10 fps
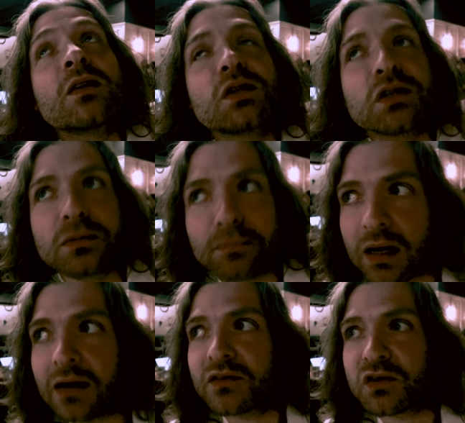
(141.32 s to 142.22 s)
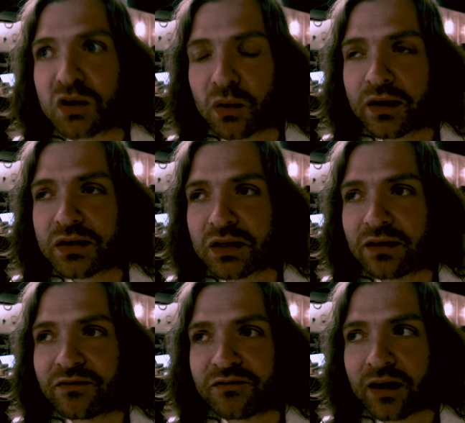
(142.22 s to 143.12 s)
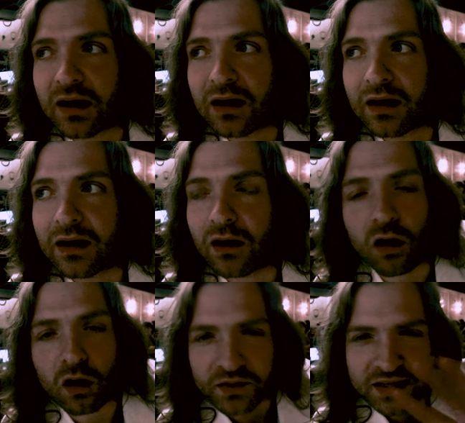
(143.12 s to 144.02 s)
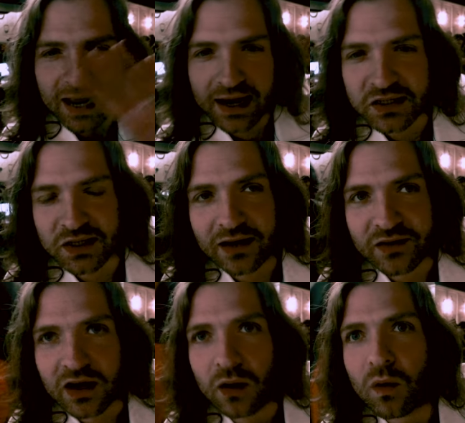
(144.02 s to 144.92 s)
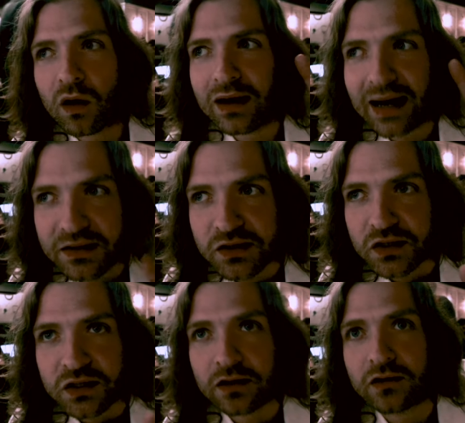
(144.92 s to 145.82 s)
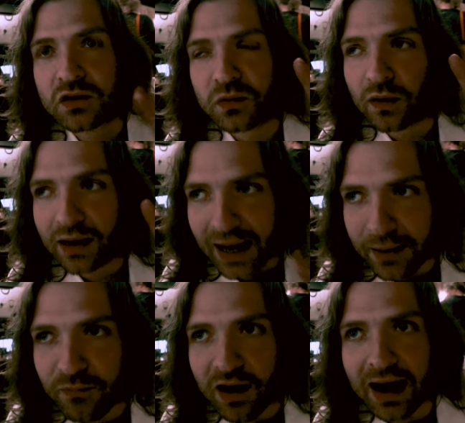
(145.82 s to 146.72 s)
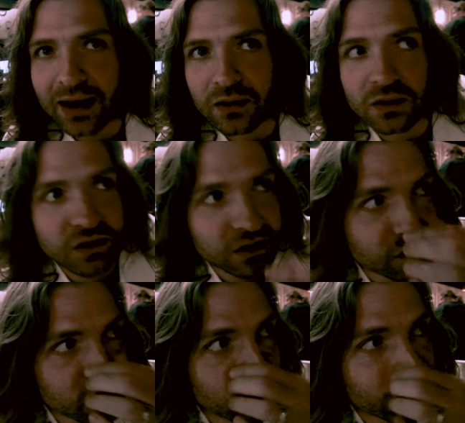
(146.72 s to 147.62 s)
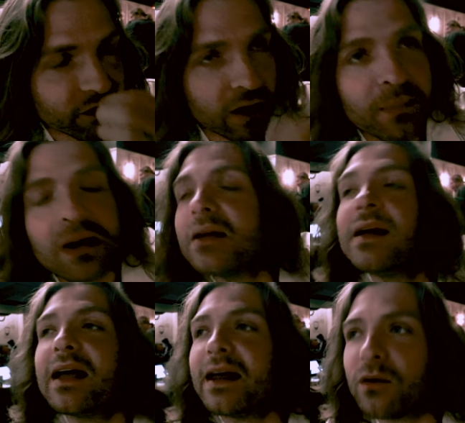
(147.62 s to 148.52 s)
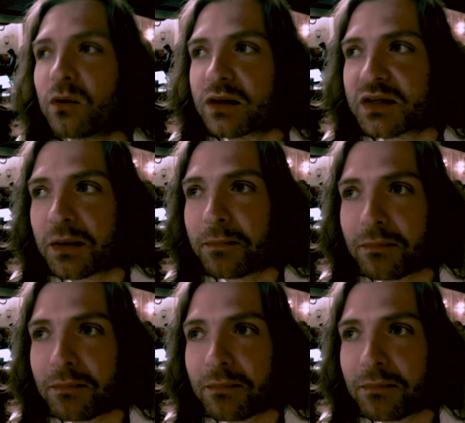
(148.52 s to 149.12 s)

smart choice of uh, on the tech side. You know what lenses to use, what camera angles to shoot from, in order to